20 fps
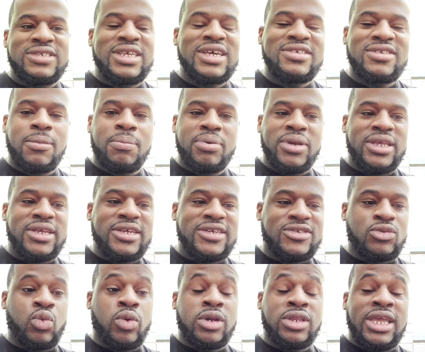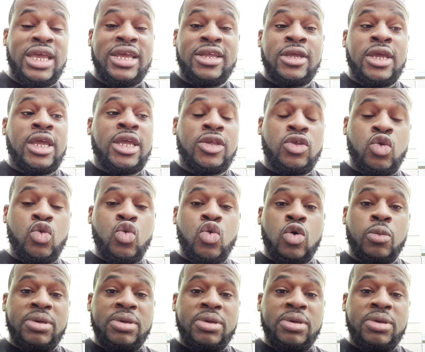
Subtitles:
That's a place that you will